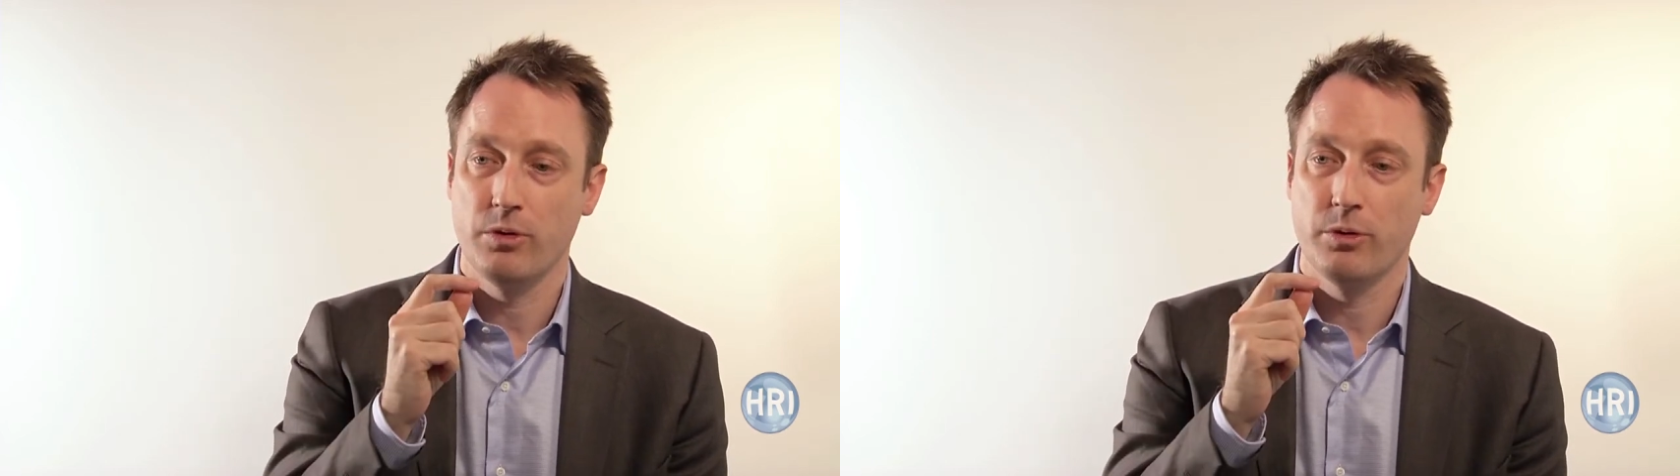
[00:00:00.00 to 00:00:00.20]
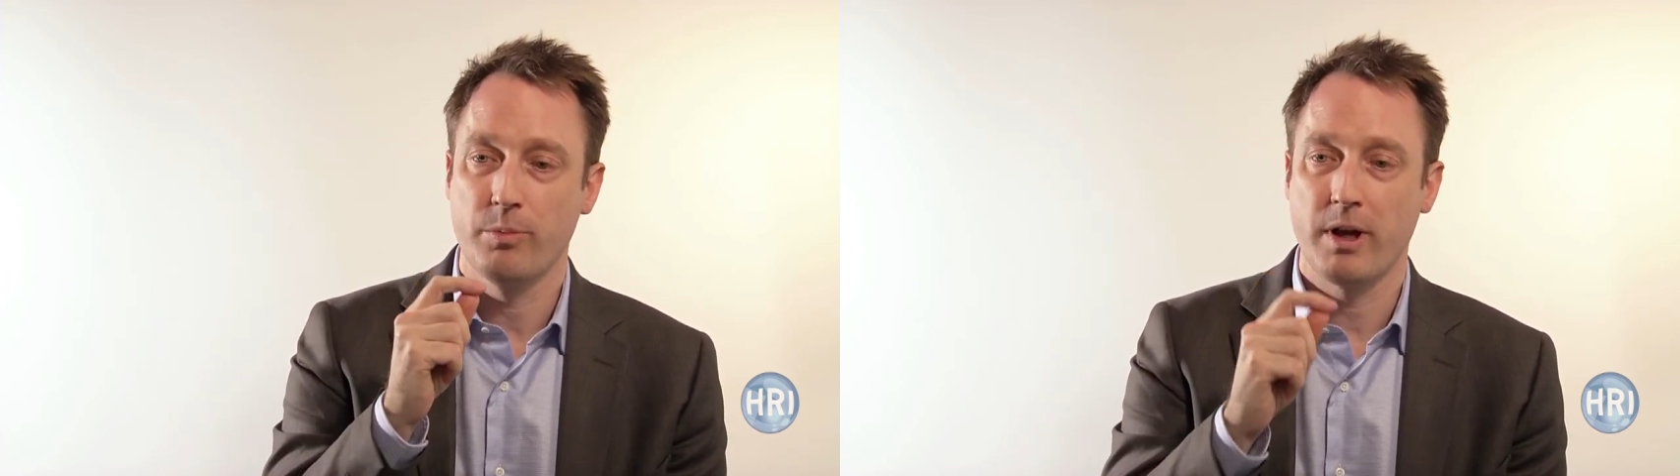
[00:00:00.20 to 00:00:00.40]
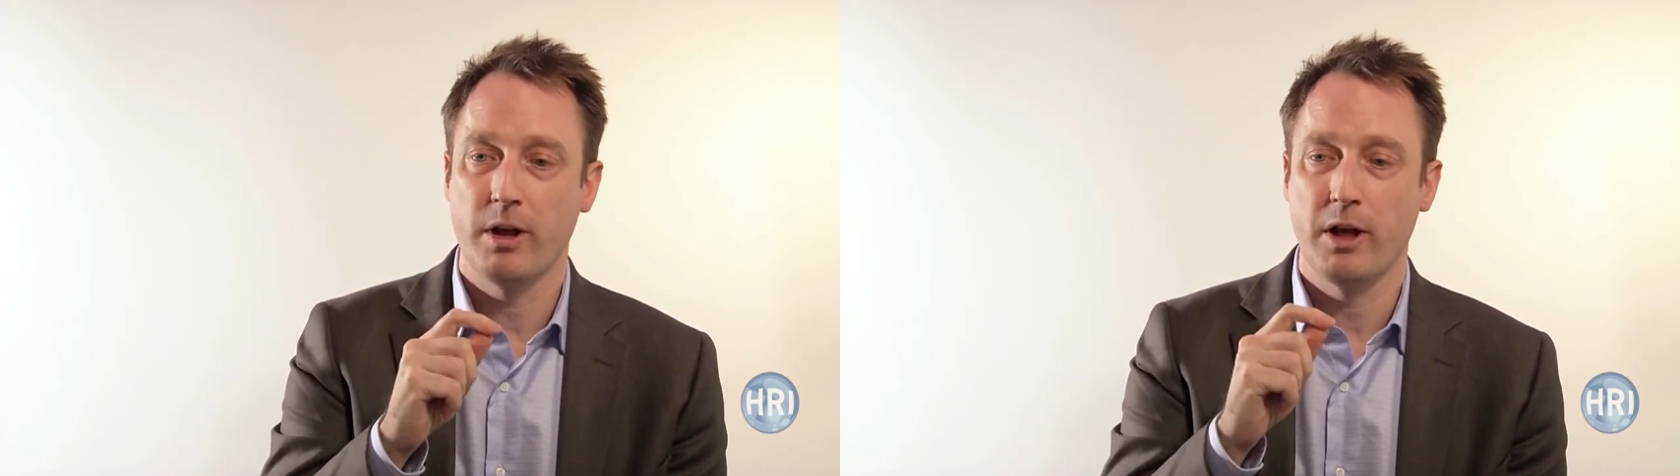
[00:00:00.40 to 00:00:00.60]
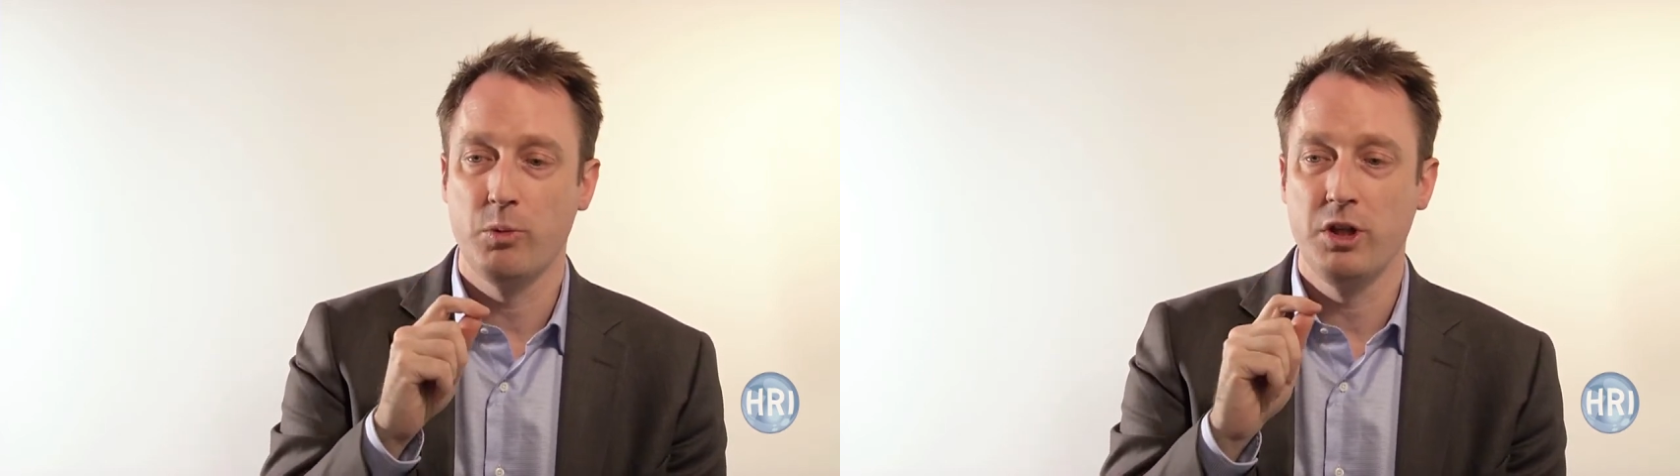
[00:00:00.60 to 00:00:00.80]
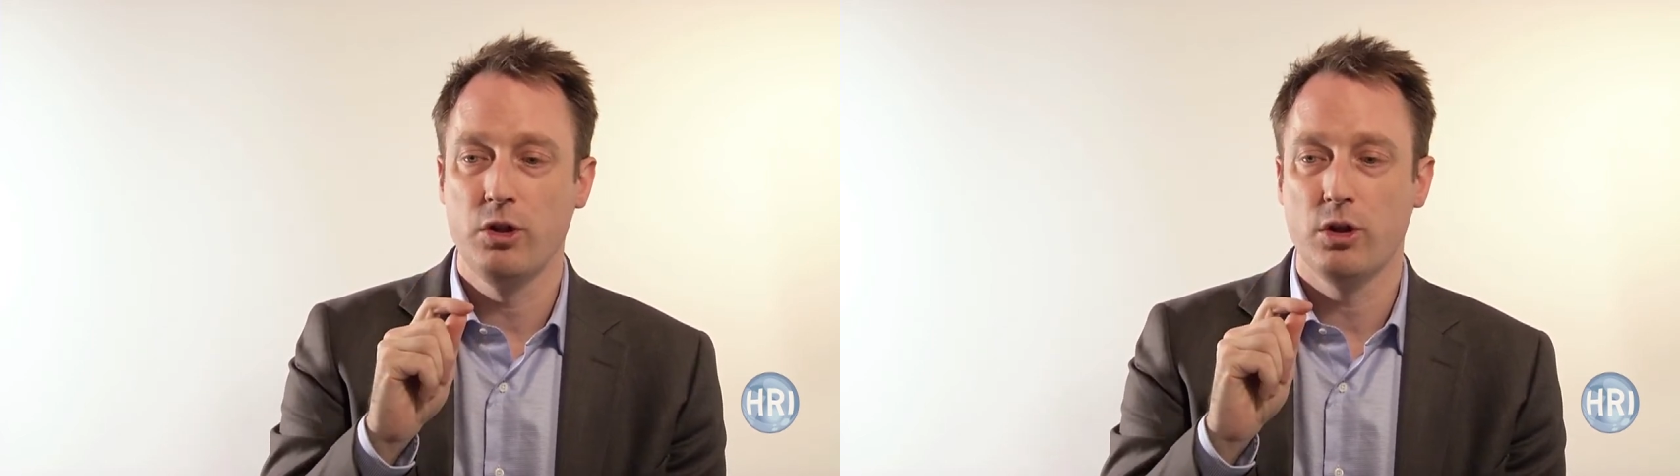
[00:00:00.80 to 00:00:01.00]

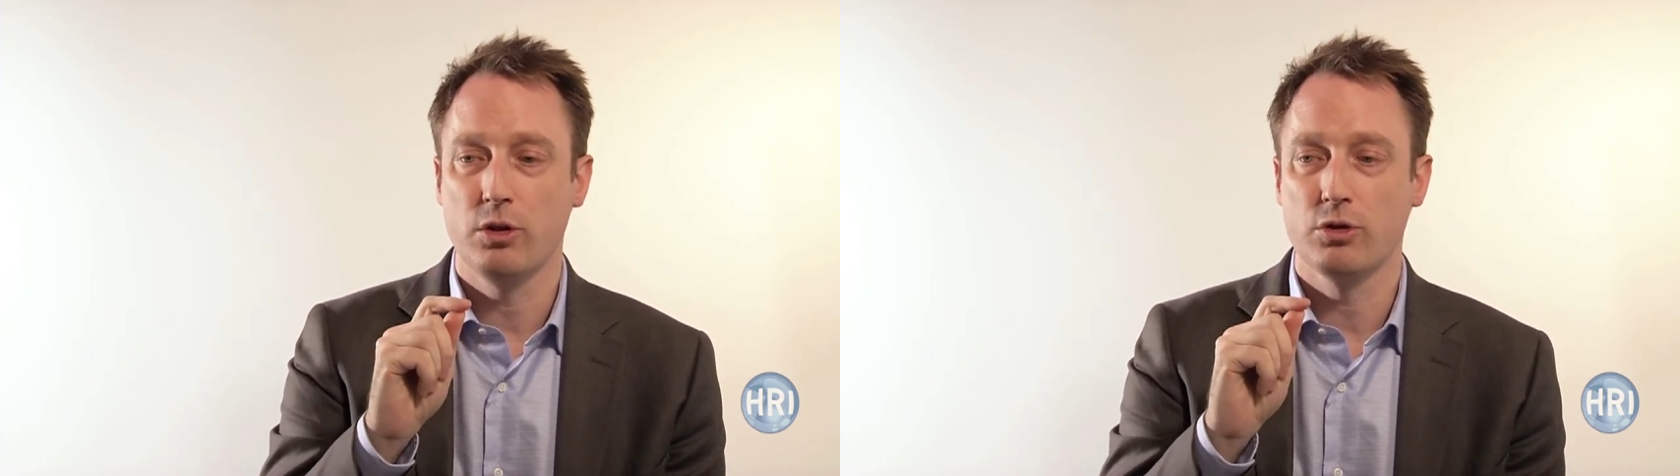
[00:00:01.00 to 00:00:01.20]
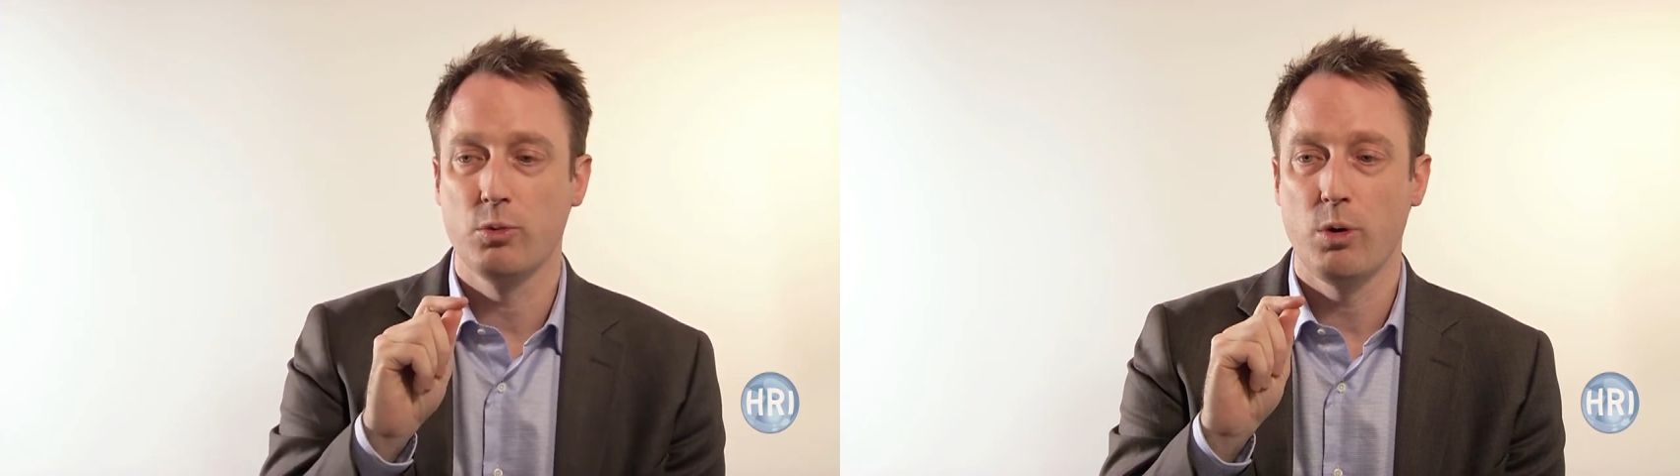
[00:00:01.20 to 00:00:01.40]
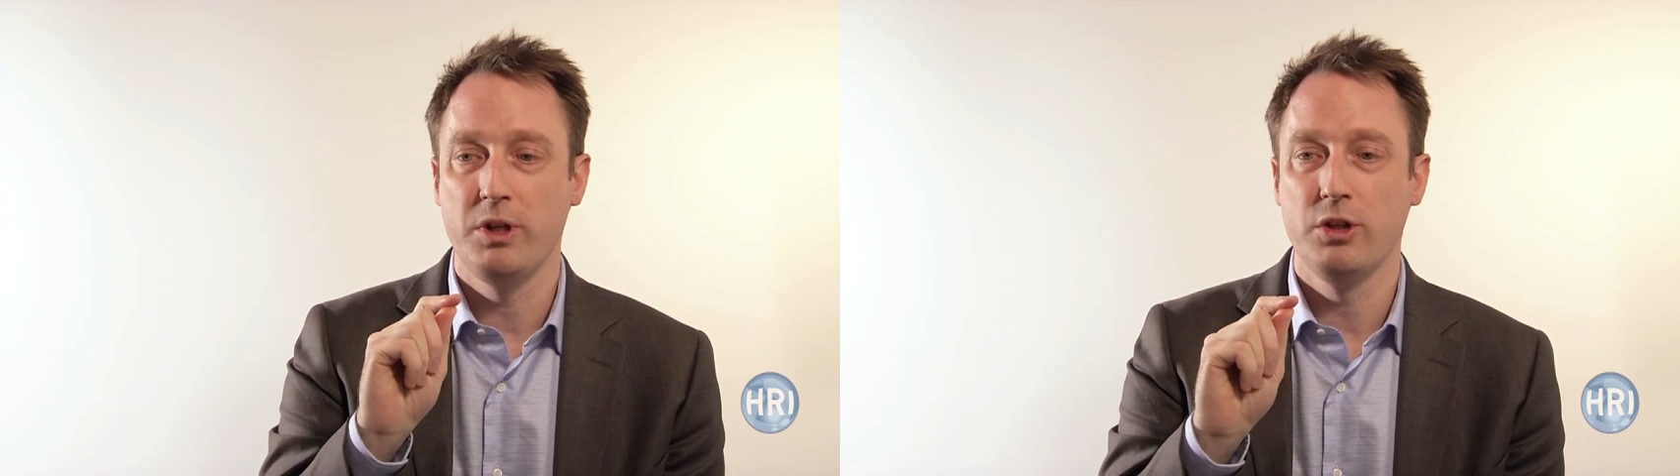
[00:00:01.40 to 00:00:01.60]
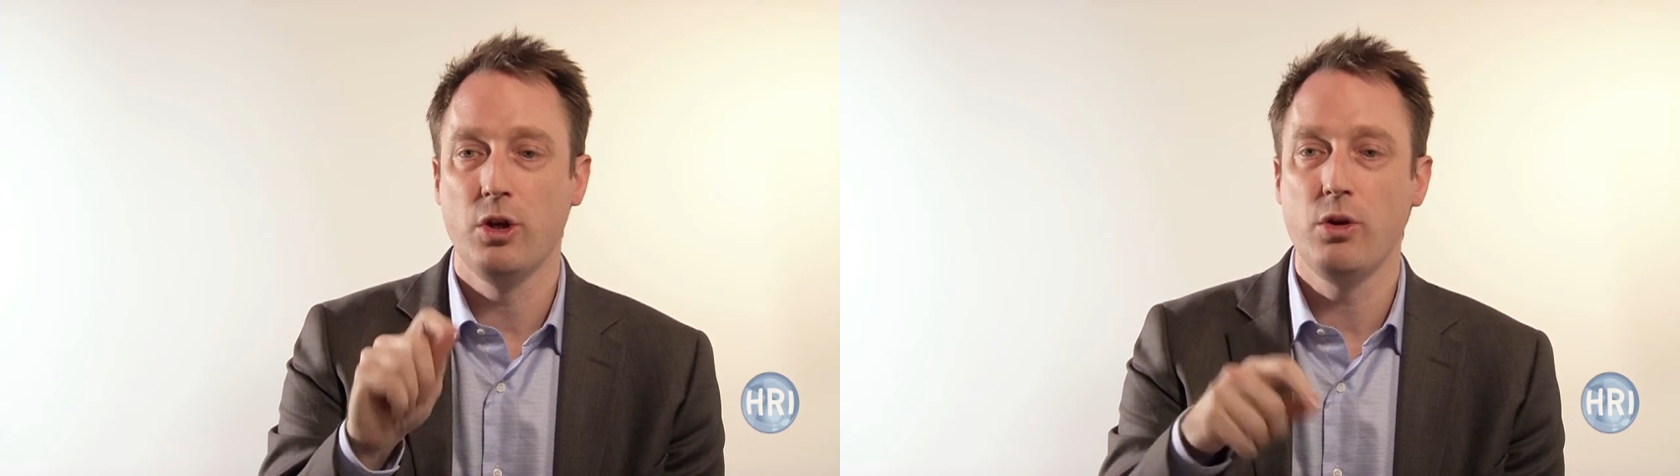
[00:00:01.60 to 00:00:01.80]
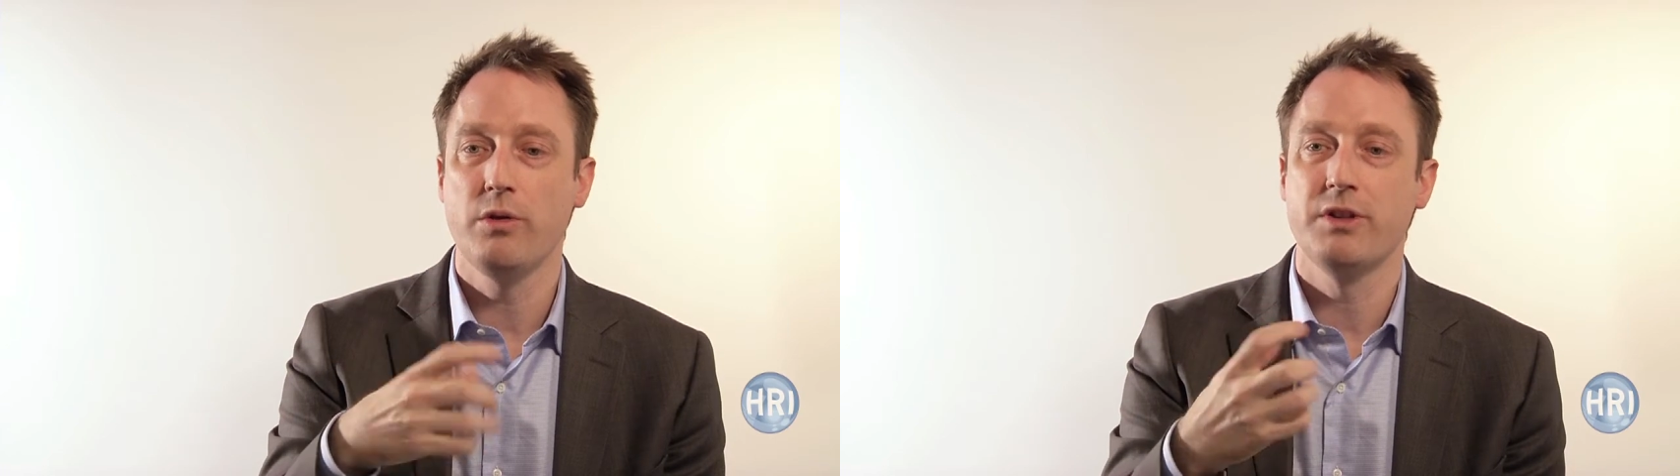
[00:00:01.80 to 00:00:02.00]
what we
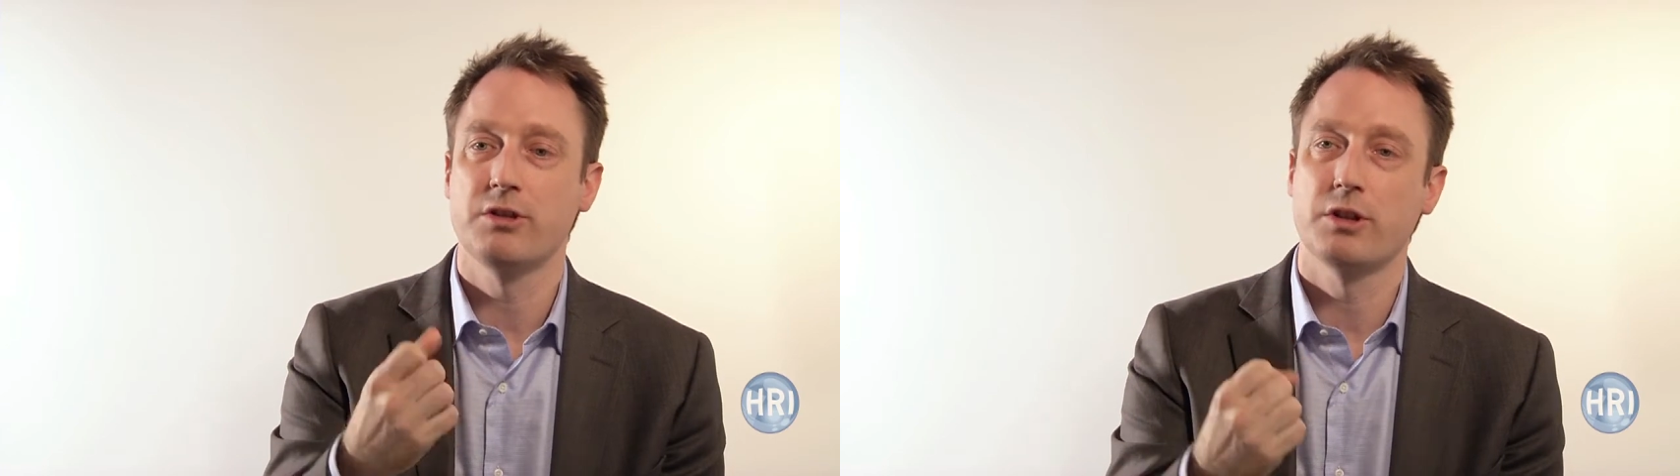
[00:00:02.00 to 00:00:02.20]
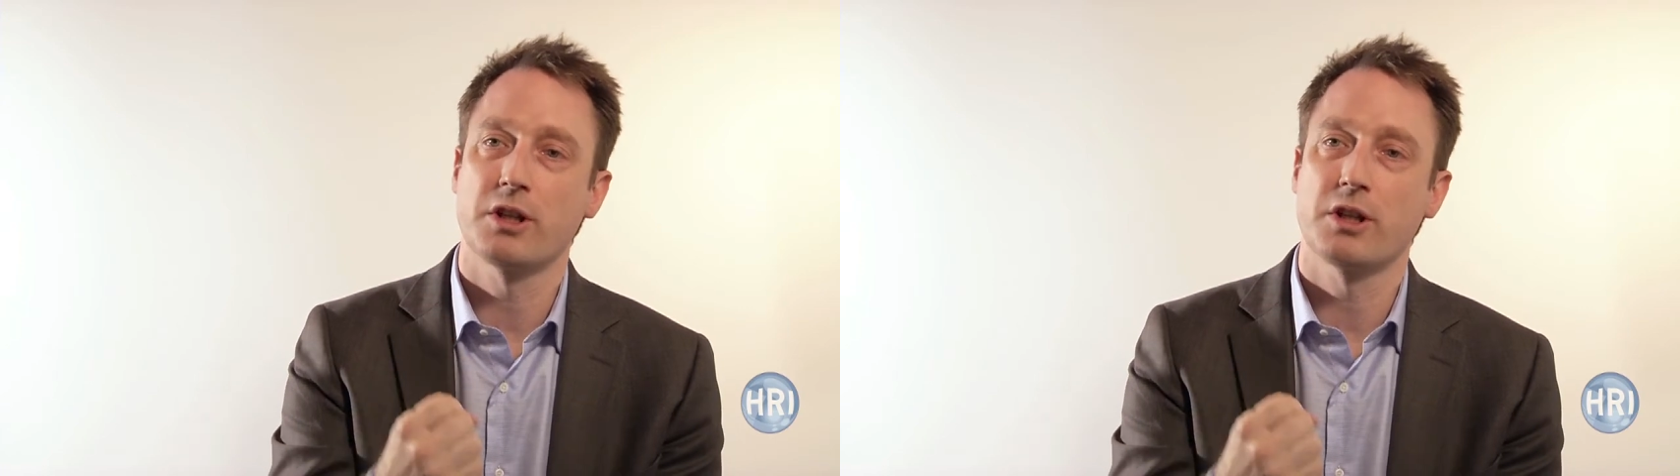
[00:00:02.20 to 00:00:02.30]
know of this